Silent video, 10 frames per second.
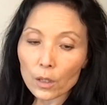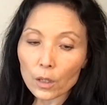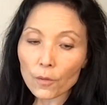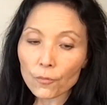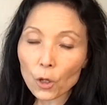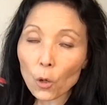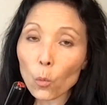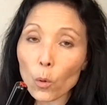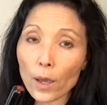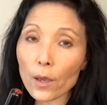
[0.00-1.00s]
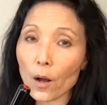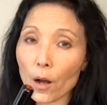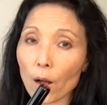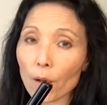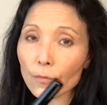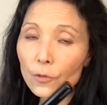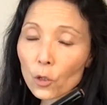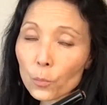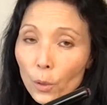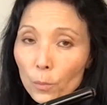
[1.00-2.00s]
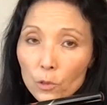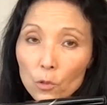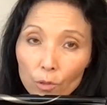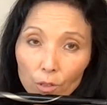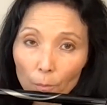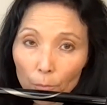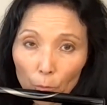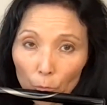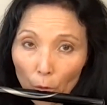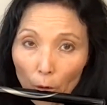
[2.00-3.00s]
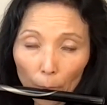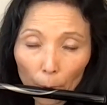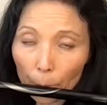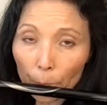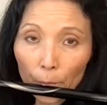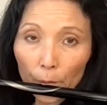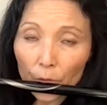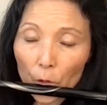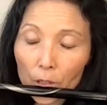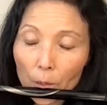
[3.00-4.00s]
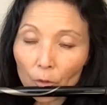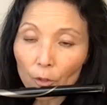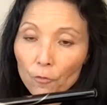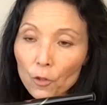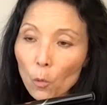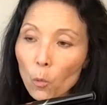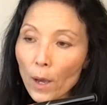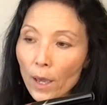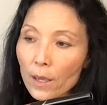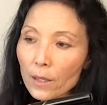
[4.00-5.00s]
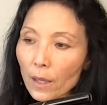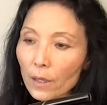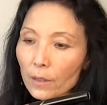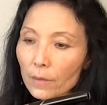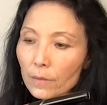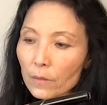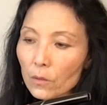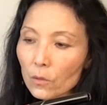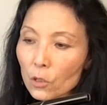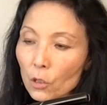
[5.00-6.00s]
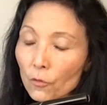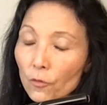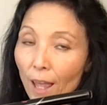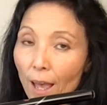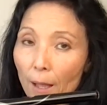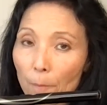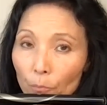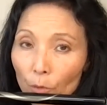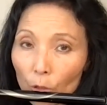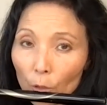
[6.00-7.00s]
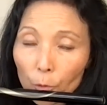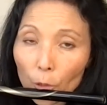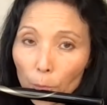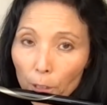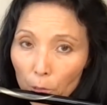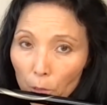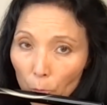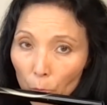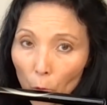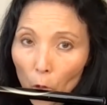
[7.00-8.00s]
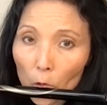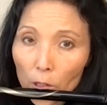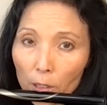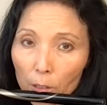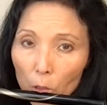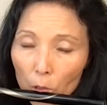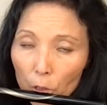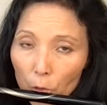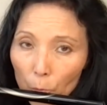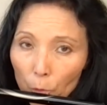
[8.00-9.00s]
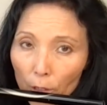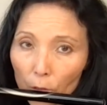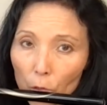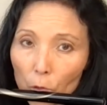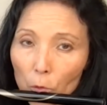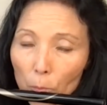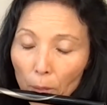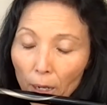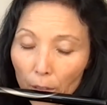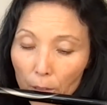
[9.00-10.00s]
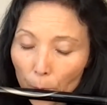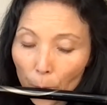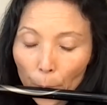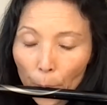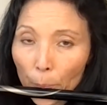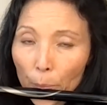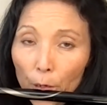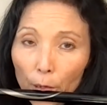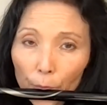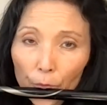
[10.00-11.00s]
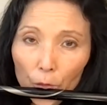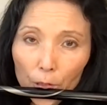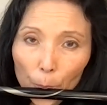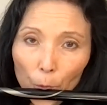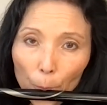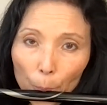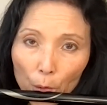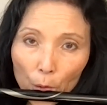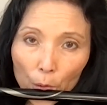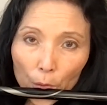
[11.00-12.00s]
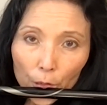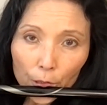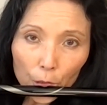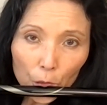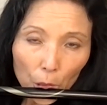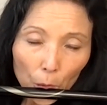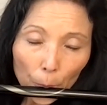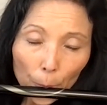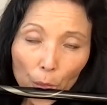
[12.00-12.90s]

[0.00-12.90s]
if you're way off, you're probably doing something wrong. For example, if you're way too flat, you're probably rolling your Shinobue too much. Like for example, this is 2.